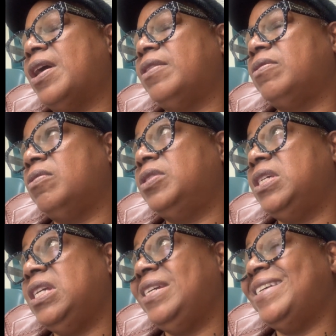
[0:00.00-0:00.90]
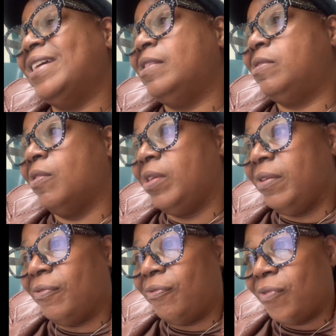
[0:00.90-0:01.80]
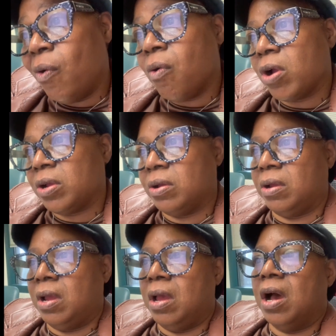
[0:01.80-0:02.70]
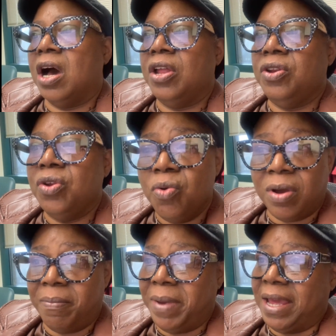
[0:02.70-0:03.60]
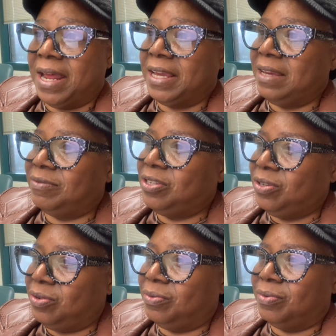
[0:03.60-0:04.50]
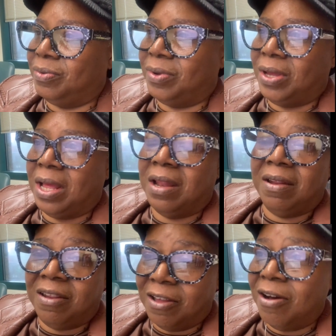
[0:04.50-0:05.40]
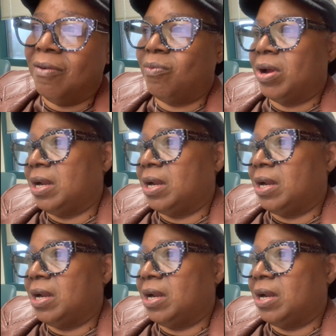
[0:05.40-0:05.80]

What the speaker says: 13 and 34. A new command I give to you. Love one